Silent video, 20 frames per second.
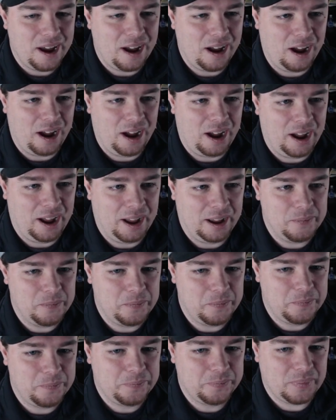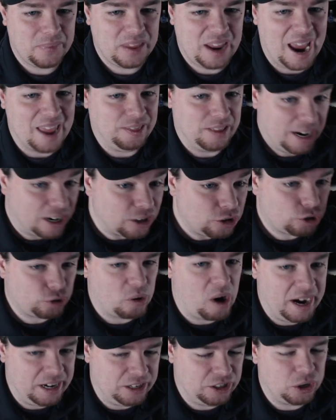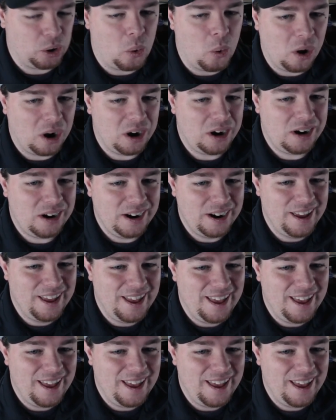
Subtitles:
and like trying to ore